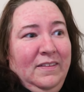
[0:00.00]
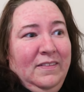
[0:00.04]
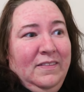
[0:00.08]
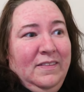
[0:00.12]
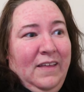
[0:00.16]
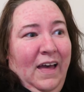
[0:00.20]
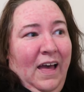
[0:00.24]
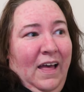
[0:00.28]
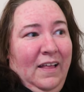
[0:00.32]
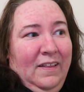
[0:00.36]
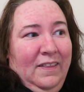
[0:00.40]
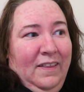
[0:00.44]

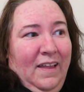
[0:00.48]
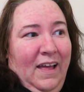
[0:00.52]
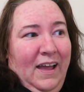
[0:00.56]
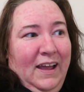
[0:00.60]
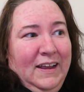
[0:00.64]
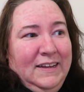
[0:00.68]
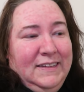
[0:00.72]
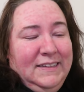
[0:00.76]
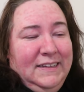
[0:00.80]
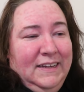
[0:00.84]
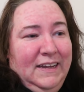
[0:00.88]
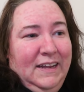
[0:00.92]
That
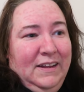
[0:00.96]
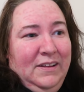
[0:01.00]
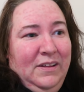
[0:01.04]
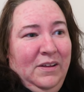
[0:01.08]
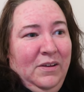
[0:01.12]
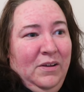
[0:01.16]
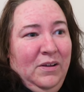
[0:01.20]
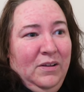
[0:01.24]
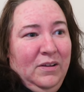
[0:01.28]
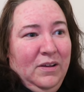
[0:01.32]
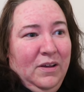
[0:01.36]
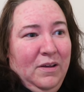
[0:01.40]

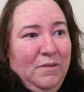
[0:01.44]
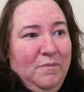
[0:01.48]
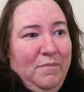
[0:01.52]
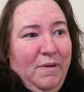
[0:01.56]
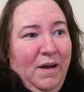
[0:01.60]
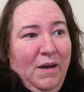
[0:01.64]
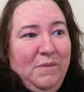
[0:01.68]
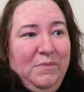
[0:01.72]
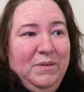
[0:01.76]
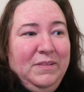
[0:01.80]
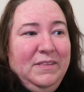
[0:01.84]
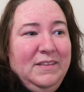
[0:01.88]
lighting
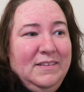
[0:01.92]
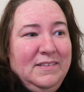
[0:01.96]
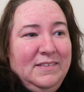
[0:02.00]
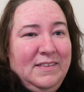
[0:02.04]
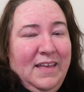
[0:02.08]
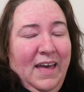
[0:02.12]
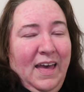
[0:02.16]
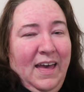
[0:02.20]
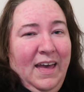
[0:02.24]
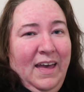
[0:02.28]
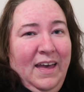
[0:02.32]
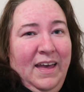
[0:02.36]
combined with the
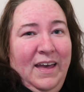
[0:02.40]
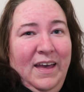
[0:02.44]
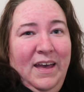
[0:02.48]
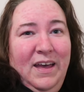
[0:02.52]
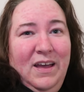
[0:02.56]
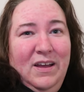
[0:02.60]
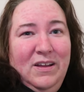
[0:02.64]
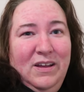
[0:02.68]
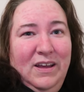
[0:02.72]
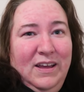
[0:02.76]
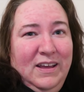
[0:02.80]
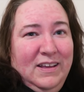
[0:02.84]
set
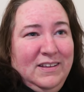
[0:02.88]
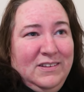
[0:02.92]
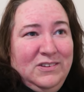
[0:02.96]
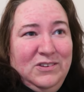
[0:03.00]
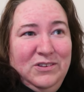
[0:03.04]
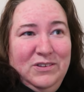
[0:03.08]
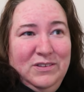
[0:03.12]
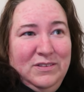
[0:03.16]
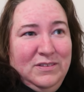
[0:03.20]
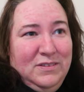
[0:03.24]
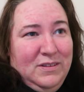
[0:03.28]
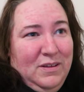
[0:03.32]
is
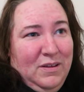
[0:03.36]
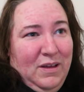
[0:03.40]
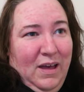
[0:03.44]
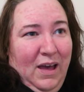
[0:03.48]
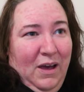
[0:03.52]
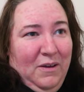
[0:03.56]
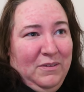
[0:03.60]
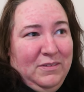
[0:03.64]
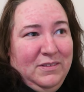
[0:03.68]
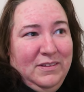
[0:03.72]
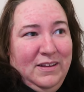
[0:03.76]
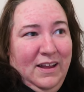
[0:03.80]
just
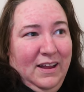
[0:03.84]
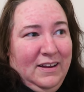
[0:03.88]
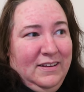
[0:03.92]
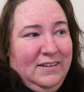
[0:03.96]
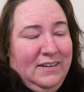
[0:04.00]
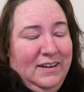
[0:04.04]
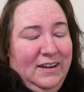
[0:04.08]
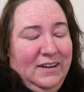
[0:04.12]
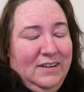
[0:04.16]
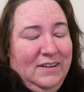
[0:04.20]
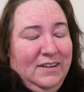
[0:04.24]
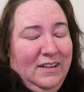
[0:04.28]

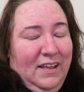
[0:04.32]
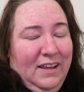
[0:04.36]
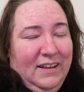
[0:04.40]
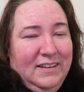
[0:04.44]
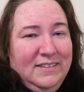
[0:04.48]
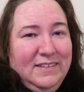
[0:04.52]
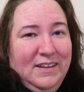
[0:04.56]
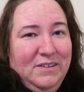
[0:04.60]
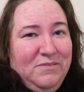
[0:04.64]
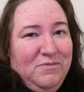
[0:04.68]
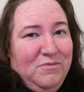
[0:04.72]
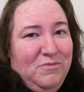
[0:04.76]
outstanding.
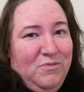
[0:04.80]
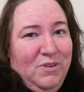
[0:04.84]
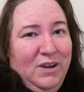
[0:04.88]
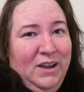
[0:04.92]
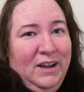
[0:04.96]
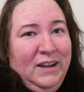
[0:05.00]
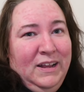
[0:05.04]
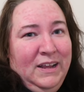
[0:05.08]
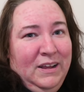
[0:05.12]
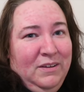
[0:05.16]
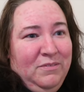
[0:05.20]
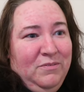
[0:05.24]
Like I said,
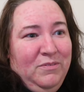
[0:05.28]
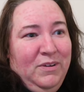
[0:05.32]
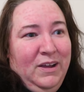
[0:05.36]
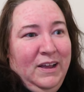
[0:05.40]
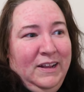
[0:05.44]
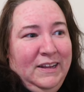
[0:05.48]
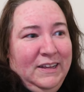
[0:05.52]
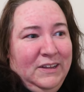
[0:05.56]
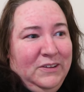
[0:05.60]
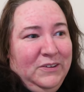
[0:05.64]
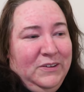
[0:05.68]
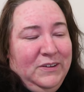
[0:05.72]
really,
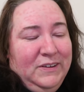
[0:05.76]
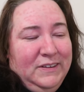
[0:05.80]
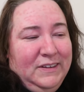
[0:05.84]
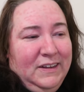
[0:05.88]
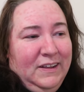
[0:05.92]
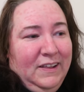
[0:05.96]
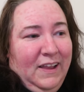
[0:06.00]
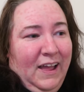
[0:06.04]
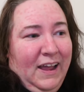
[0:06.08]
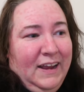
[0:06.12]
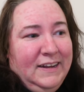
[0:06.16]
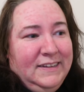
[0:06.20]
really
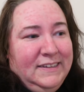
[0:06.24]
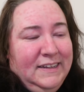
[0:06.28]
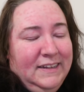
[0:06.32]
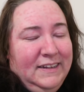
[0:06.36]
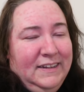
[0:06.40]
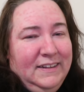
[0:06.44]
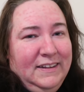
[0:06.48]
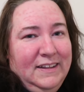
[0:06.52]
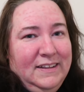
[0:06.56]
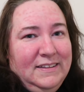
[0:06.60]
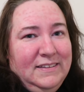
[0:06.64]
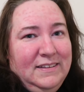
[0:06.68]
good. The
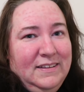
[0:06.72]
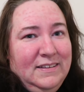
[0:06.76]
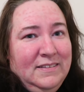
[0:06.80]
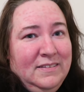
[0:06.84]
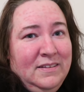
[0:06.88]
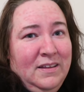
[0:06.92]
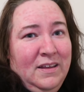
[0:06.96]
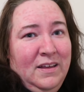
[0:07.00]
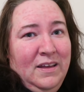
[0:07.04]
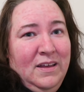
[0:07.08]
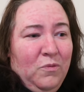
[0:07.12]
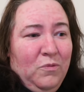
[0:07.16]
lighting in this
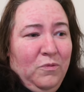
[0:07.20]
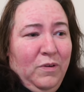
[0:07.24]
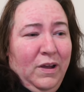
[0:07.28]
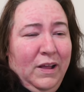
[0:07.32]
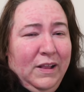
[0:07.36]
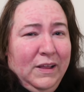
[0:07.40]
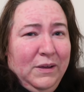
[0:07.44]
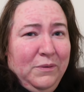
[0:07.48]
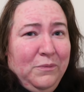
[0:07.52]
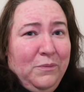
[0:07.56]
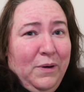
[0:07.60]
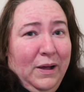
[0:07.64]
is
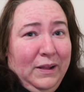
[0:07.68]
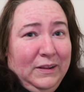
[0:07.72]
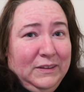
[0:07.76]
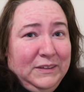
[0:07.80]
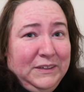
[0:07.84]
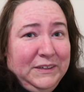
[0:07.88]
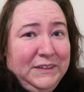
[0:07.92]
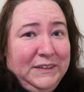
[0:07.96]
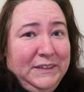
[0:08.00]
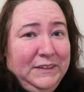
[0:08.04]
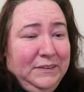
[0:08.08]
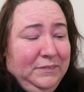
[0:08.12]
really
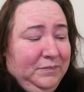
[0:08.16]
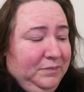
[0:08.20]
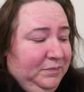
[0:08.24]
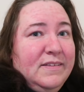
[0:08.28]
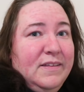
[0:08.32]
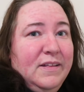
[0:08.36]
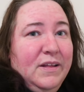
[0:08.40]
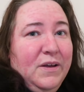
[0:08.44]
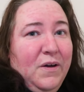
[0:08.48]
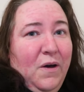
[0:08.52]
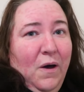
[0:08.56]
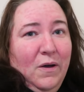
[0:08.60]
well done.
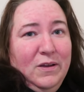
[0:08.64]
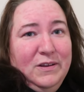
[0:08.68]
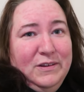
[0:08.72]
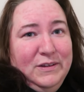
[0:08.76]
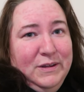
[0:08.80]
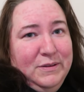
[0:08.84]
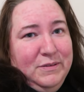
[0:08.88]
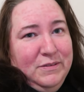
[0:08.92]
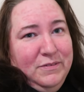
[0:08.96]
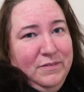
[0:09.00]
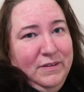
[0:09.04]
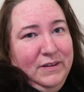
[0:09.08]
So the
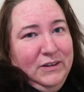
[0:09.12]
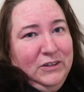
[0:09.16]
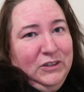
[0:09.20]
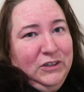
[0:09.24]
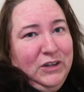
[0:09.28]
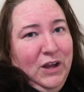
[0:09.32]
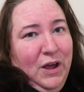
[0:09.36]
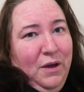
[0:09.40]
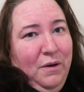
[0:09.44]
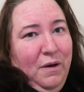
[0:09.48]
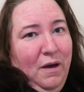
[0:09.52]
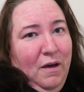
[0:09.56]
costumes for this
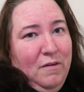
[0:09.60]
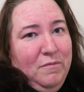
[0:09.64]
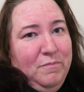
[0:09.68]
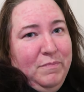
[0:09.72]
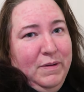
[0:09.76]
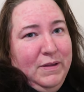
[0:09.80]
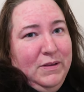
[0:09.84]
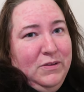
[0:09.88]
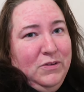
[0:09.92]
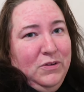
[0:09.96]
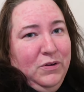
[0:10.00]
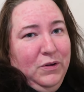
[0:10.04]
show
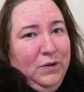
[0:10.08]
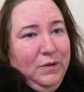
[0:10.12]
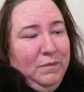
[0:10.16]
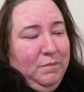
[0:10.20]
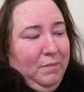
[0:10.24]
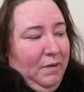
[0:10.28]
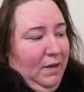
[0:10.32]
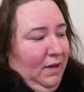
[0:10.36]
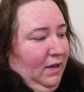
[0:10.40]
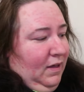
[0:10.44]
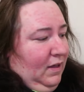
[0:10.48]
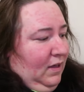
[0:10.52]
have been
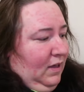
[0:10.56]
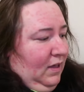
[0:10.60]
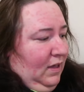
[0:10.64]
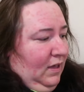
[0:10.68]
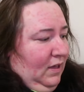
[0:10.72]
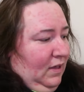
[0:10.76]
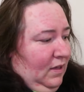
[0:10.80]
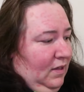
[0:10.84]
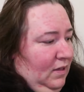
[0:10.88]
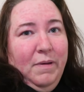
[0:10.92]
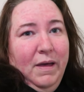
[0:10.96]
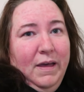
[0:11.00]
done
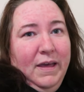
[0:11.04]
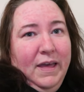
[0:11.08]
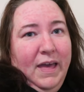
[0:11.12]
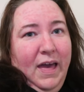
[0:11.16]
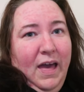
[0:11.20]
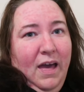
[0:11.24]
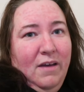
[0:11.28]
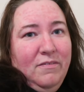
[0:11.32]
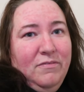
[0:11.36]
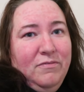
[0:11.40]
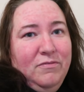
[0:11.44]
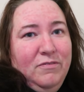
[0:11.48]
by
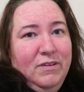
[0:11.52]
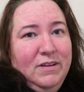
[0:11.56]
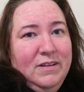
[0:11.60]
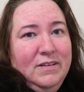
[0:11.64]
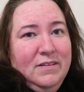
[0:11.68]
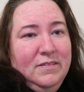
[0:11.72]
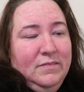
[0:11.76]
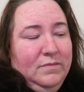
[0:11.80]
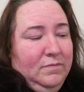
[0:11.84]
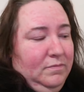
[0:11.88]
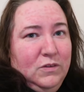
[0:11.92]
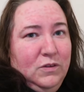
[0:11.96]

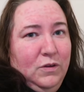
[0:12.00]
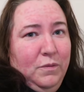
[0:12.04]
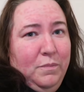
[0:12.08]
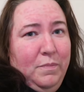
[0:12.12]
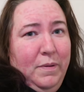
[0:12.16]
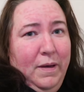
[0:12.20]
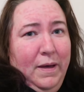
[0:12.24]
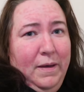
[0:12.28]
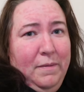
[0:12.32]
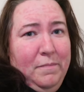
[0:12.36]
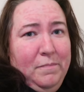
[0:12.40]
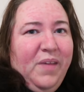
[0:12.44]
Catherine
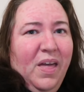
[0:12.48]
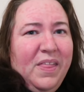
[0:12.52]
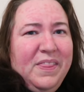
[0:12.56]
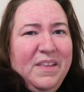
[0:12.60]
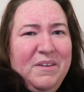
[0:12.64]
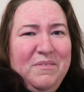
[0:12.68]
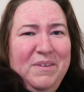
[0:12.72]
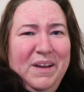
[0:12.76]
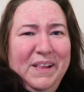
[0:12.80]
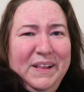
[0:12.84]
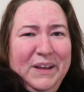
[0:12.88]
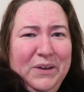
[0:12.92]
Zuber.
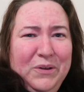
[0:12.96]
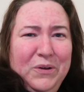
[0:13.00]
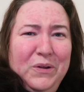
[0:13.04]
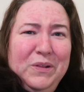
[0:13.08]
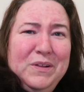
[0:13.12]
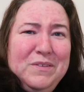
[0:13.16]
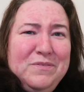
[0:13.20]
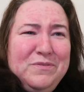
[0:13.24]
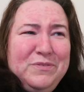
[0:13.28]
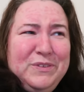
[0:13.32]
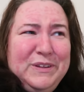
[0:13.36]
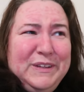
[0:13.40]
They're really
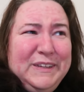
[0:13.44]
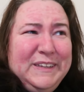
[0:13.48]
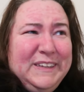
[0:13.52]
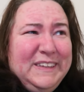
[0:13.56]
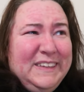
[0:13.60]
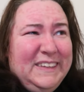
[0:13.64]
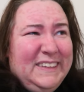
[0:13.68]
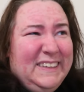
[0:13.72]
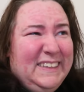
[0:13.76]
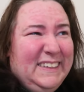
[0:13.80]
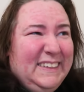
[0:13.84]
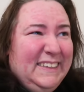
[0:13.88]

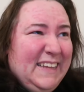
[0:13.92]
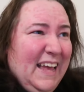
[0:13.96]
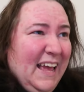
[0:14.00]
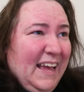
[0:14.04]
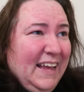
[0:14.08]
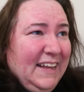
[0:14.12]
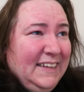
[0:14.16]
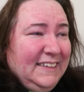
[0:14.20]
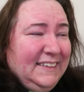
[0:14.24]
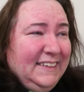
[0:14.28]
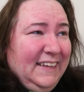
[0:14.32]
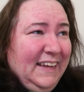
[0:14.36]
colourful,
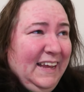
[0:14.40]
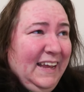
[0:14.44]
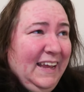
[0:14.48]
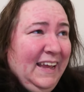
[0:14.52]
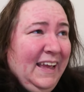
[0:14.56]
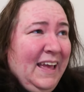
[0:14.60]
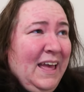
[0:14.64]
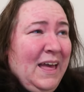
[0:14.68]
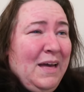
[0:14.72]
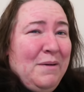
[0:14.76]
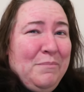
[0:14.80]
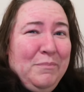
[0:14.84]

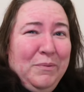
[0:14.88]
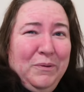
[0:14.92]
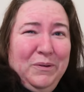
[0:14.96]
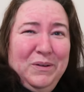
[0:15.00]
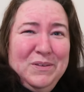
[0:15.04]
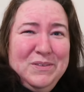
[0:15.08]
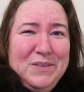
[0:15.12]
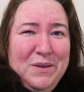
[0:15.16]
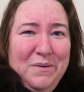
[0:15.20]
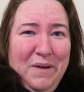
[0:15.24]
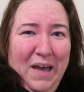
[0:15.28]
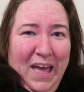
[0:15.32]
sexy, but
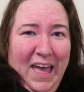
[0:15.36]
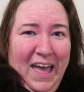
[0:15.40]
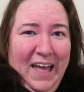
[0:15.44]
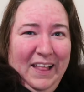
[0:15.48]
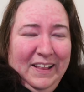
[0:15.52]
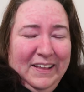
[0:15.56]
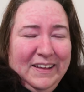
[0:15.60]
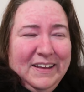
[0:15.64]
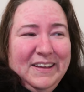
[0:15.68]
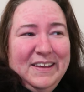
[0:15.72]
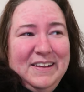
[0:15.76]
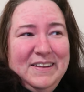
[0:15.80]
also
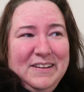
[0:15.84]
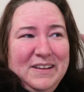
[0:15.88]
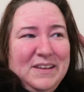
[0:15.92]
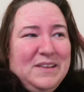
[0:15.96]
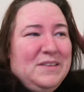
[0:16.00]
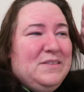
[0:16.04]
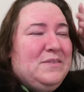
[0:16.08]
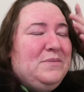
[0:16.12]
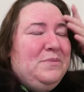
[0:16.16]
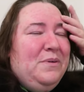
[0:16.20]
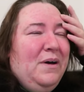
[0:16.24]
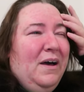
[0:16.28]

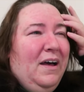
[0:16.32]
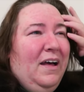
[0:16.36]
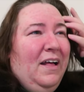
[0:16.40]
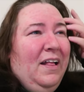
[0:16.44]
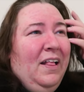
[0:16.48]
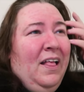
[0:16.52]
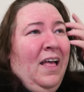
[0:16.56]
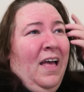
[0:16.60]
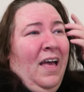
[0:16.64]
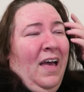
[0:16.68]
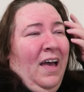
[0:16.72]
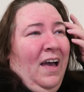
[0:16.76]
elegant as
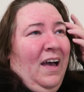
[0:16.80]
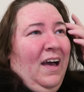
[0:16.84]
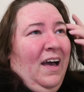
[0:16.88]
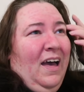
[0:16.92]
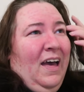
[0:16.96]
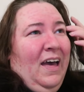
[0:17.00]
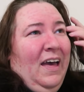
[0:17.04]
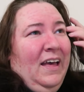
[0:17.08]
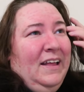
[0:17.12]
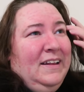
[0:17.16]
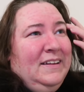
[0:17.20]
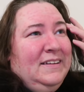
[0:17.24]
well,
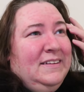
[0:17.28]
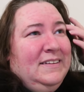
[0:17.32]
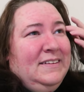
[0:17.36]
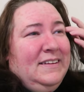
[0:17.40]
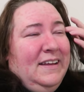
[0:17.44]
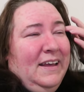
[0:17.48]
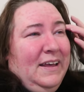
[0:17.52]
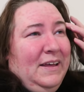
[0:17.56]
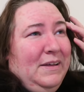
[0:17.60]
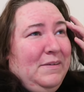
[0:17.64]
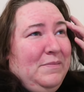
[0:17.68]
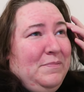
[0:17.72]

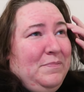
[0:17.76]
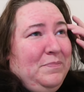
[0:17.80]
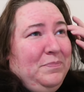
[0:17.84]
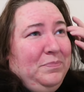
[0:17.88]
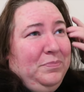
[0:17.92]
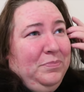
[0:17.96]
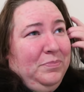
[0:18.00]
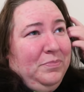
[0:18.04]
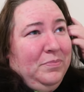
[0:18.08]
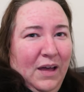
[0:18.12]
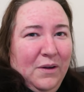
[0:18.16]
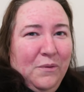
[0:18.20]

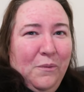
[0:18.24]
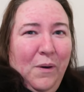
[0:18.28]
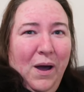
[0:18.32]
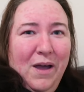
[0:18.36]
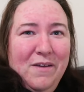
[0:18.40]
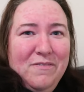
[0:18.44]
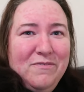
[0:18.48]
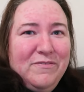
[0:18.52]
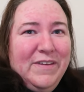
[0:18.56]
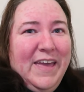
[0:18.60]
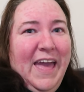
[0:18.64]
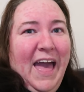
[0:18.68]
and
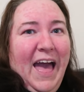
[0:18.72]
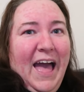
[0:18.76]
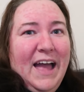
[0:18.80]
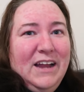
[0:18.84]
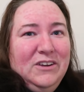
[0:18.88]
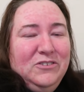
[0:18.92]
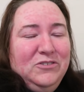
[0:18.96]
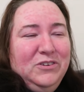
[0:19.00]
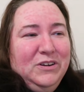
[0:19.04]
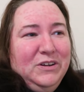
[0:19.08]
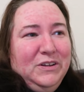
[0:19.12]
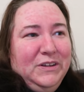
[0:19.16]
quite
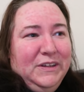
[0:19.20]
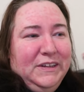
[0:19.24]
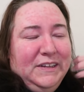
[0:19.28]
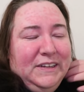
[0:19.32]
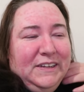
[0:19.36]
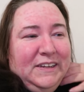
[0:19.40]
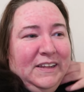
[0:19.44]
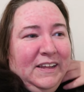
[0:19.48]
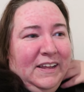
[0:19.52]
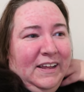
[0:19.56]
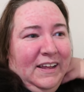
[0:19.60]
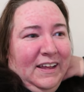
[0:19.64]

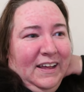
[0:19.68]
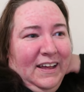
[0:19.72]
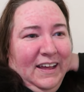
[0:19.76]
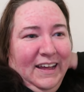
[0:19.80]
theatrical.